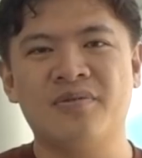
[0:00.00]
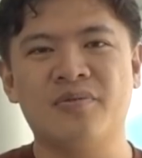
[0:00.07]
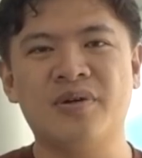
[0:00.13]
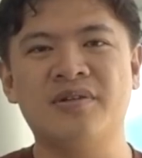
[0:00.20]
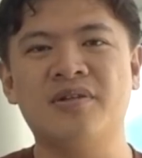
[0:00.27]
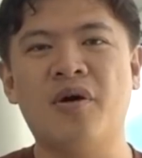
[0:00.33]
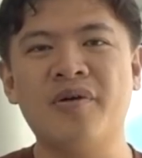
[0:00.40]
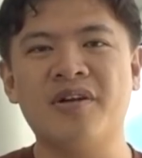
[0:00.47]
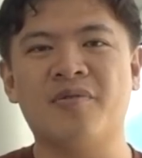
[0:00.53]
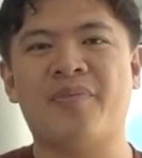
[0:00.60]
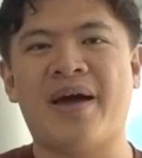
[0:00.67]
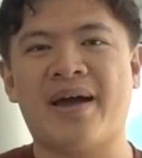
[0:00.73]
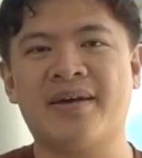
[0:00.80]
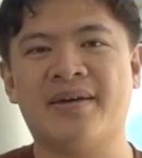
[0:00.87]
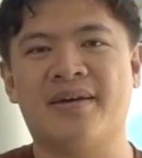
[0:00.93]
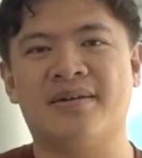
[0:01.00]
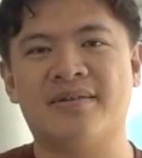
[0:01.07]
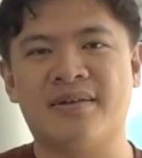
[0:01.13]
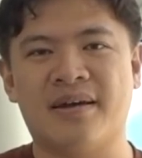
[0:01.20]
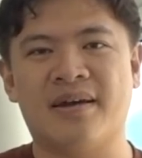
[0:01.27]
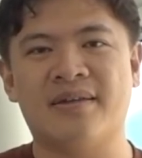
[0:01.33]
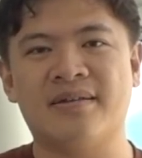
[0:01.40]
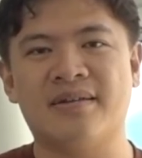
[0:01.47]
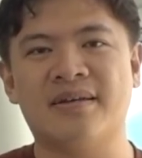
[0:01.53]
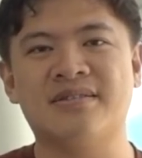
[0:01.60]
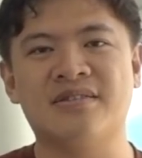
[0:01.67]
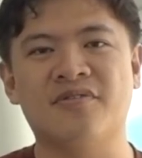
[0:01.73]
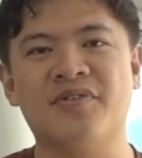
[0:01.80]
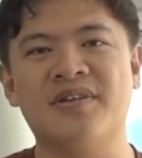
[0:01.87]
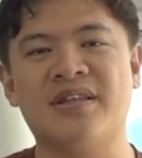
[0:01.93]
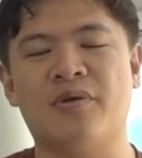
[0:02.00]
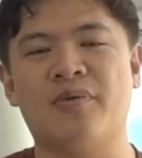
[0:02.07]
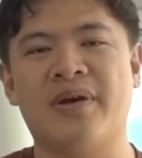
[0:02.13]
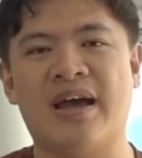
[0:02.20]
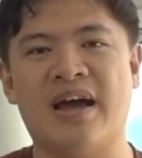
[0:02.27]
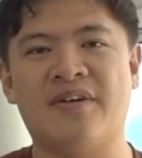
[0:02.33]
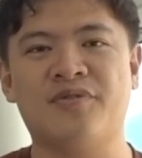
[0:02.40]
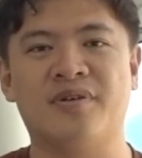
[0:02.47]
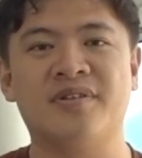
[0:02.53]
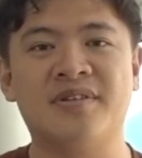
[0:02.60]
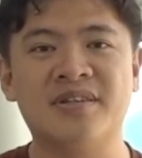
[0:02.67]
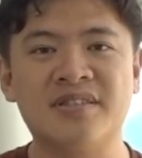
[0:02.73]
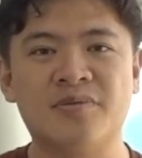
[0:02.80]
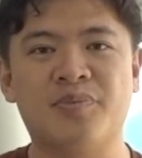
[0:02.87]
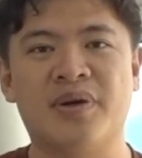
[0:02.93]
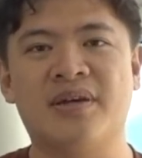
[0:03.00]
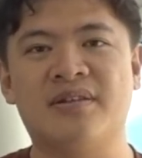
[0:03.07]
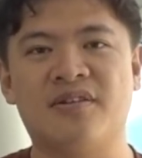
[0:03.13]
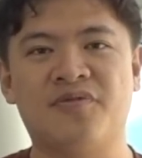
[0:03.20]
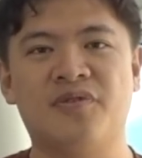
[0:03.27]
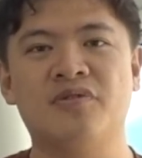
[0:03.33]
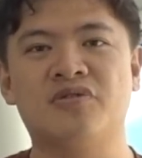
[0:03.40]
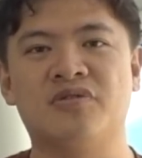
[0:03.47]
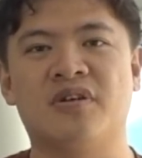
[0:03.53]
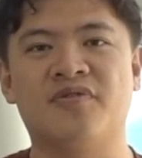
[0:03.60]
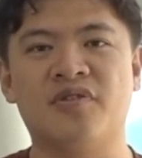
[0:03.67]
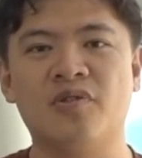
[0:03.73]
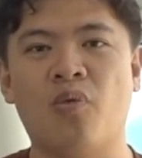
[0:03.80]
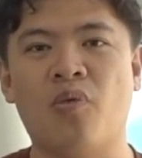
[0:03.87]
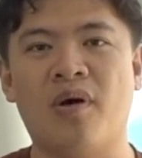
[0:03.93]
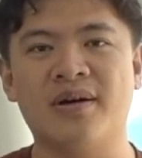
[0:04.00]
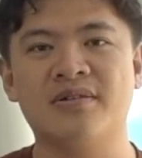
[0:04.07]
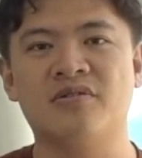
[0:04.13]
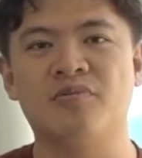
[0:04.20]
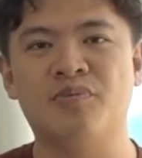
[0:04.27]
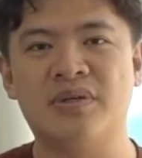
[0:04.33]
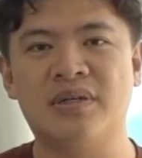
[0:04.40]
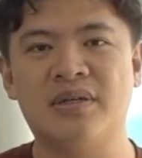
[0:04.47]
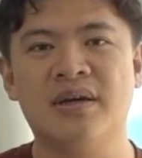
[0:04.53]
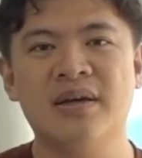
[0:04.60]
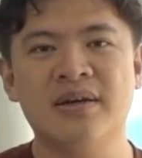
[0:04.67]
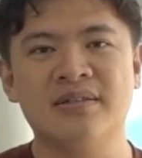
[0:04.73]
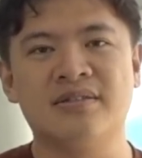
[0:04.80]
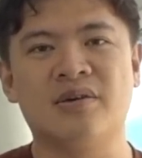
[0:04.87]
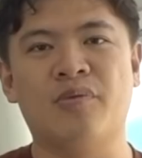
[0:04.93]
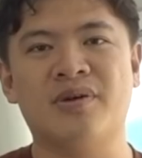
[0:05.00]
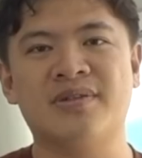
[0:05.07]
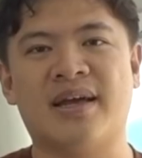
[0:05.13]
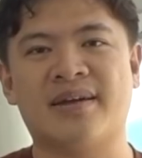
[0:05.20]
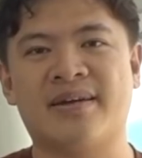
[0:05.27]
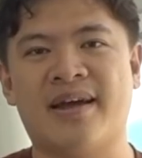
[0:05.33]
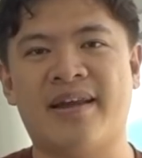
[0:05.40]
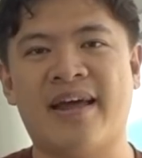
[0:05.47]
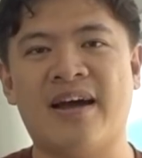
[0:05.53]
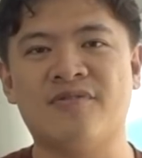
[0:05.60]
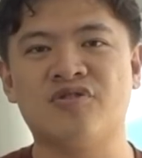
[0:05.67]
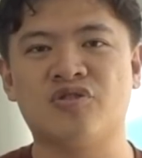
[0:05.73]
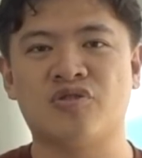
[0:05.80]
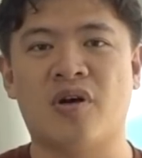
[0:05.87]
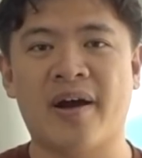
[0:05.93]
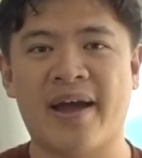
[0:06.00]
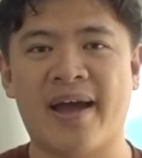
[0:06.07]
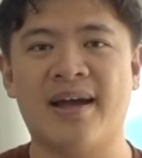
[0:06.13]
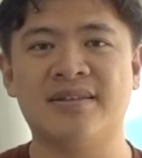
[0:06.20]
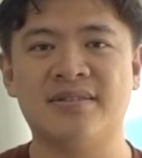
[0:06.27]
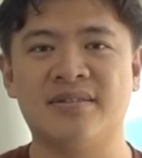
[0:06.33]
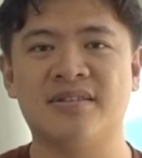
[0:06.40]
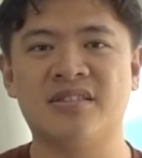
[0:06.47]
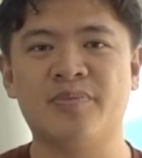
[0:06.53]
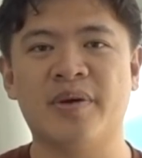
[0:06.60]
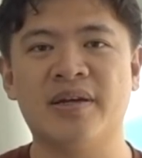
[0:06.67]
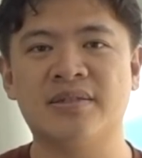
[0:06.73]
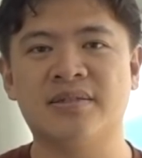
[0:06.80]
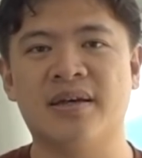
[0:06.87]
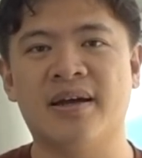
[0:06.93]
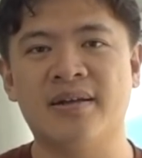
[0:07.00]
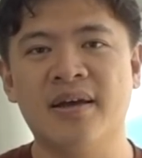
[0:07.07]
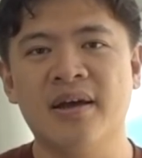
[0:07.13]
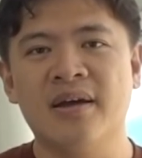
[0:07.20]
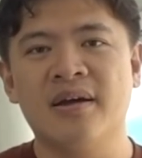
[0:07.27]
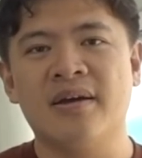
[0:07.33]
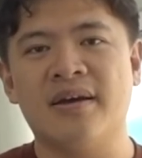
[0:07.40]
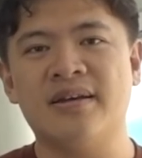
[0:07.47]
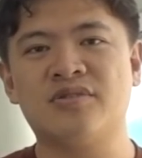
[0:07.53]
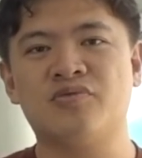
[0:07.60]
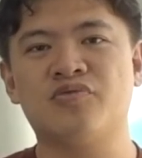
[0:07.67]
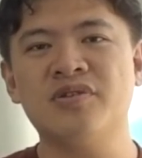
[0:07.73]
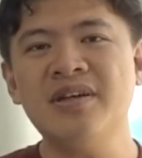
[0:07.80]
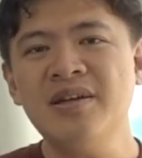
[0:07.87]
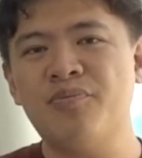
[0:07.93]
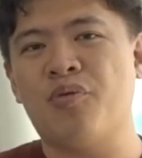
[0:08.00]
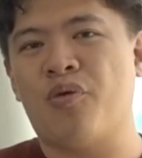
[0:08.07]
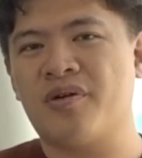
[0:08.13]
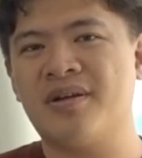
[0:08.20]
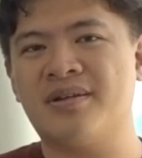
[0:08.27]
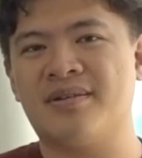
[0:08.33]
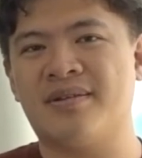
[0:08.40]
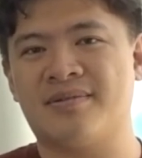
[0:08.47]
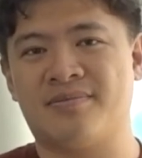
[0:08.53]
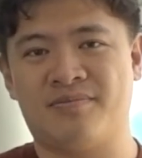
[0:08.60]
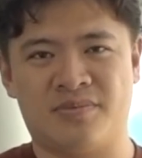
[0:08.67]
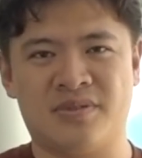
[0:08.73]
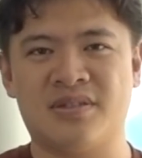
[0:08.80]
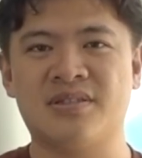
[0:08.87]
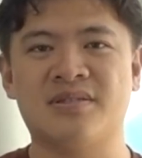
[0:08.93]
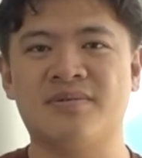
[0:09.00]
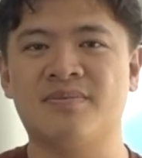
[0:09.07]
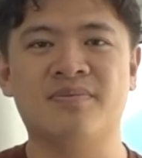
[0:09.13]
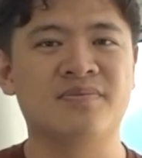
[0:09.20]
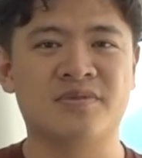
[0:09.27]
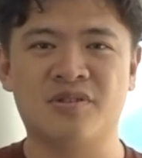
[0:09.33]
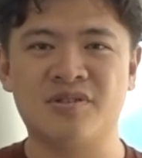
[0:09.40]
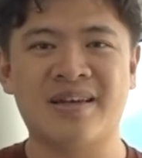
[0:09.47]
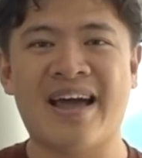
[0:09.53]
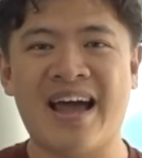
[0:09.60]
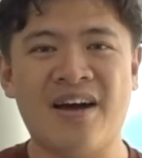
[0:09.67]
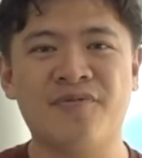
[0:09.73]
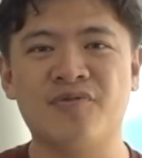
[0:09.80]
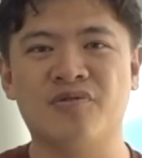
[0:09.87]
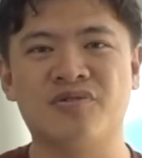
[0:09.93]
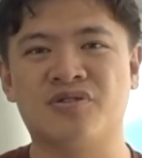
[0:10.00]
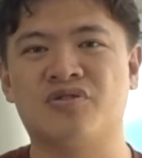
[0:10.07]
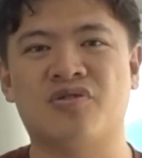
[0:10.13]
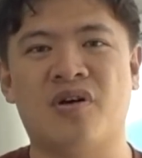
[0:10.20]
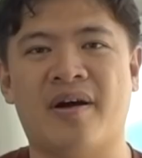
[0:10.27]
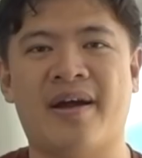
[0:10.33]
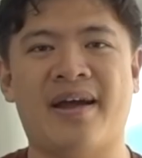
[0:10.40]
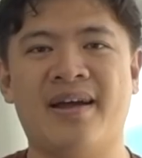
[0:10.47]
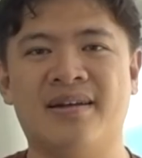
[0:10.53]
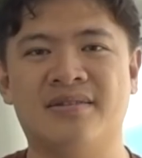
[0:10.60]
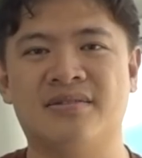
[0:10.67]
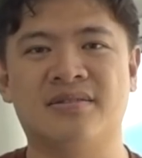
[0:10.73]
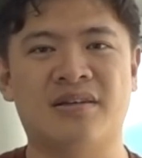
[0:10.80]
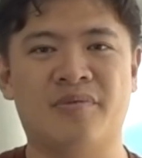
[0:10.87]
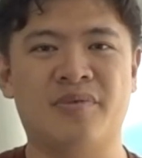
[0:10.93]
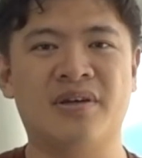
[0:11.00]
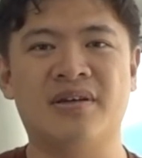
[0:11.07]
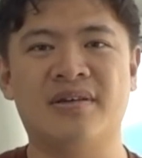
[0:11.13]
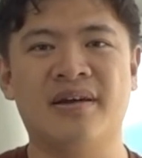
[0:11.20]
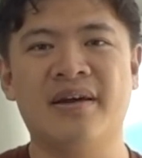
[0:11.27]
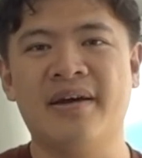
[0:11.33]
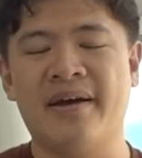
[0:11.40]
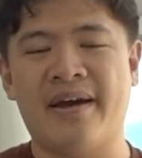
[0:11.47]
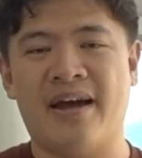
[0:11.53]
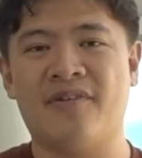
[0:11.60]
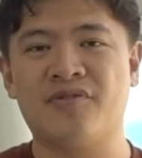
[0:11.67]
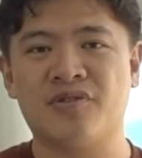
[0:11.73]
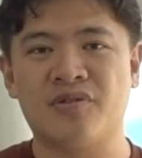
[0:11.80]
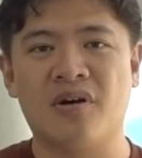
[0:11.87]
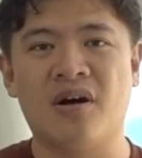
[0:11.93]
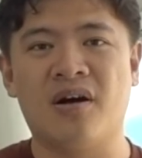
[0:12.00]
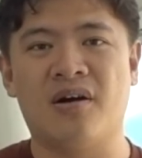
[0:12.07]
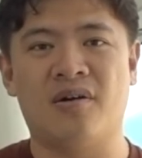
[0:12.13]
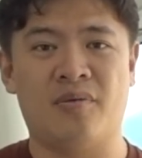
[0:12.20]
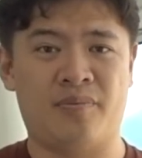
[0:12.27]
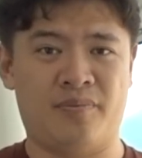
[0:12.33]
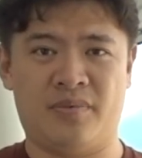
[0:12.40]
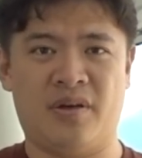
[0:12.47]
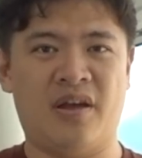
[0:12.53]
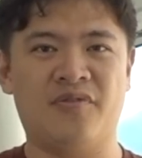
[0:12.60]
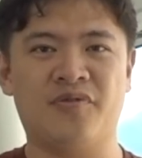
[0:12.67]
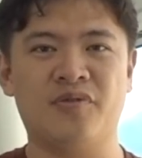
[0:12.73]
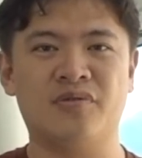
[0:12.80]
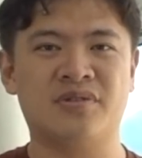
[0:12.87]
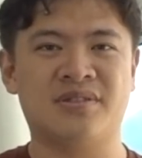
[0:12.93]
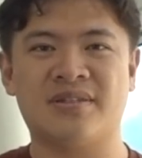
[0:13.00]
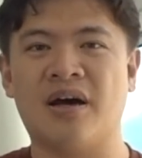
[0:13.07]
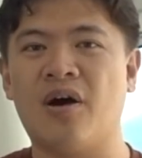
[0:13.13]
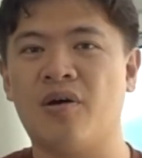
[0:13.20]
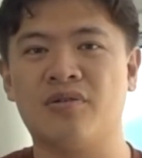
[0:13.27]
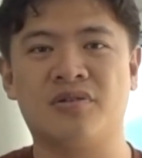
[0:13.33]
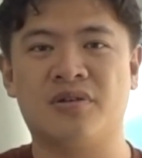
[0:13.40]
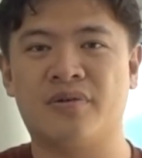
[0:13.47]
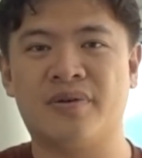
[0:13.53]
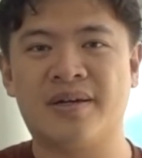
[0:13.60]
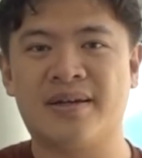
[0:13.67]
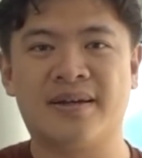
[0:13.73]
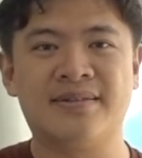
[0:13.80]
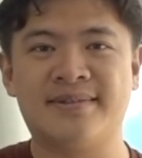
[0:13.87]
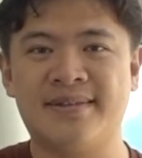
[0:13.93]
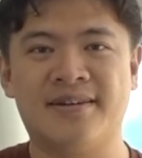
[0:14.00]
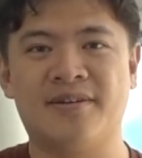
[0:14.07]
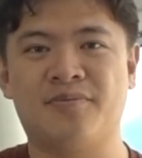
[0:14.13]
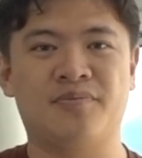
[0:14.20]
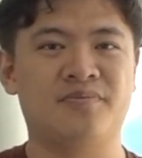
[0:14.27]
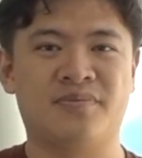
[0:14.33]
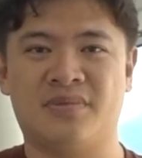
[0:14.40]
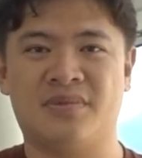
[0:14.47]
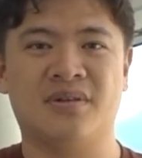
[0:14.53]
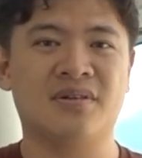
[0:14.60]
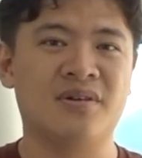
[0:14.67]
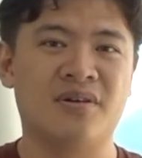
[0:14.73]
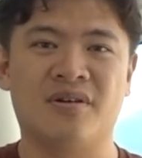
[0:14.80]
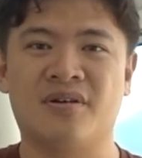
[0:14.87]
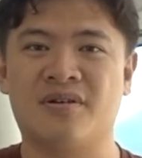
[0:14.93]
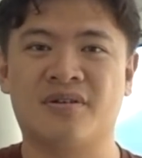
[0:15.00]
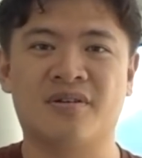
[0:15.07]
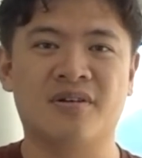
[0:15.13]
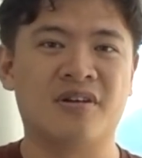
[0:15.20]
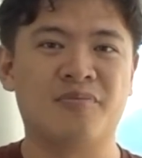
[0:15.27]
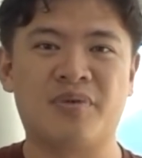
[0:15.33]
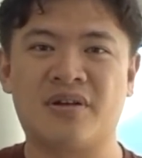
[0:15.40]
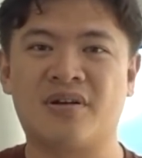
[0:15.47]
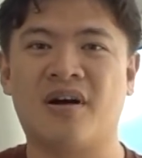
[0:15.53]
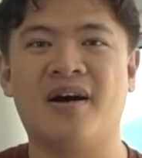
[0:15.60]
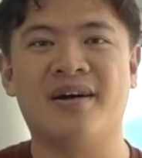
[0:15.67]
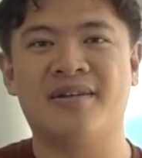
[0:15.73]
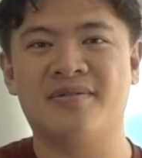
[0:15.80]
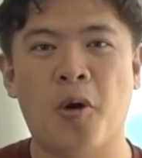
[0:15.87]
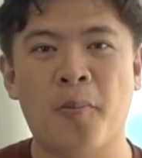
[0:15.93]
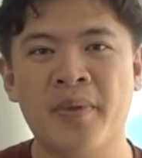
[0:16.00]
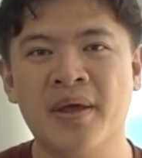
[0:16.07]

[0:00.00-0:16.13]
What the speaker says: know in the back end, and it's something that we have to anticipate in the future if you want to be someone that can have strong hands in the space. And it's really important just to have those strong hands. I mean, after all, if you sell during a dip, you're gonna be gone.